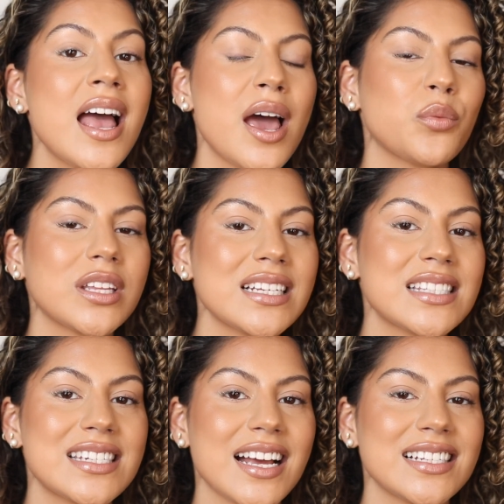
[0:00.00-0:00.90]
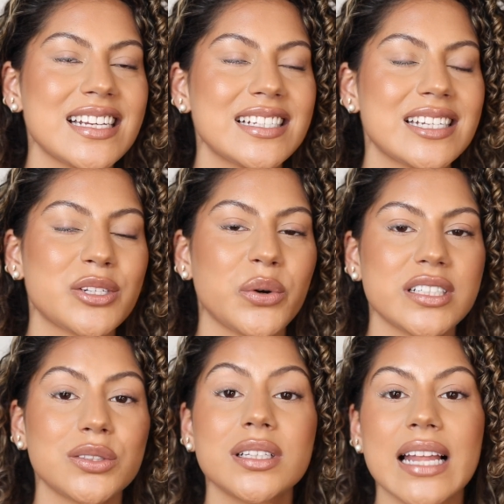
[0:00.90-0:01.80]
and what this does is it's
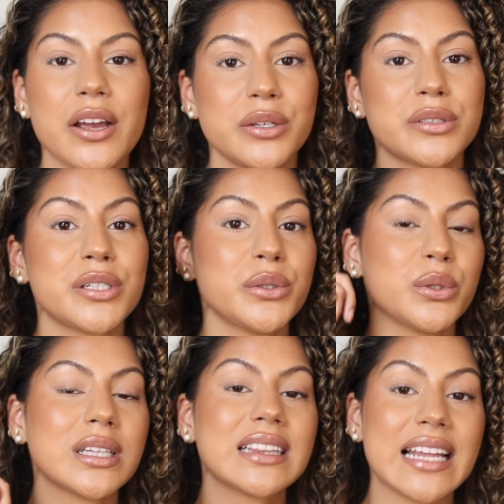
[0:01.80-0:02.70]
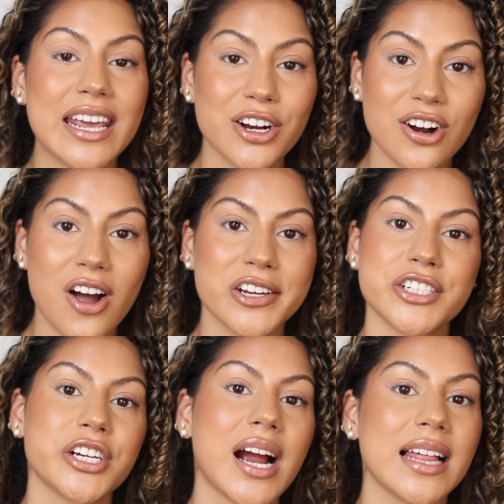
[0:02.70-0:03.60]
going to allow you to layer onto your